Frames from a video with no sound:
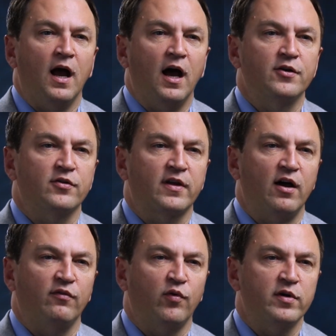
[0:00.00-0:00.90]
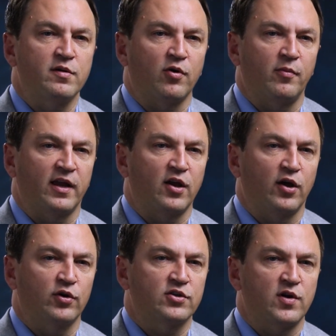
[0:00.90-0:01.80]
Under the California Probate
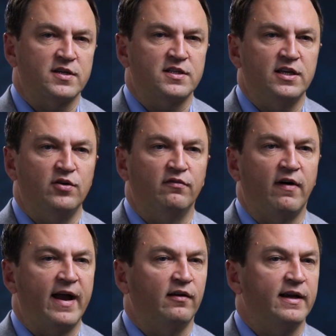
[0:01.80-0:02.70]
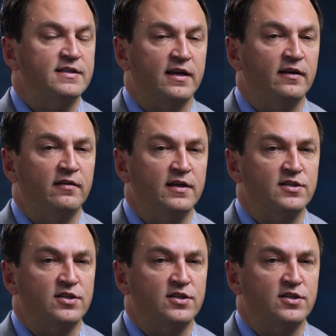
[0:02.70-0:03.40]
Code, a trustee who violates any of these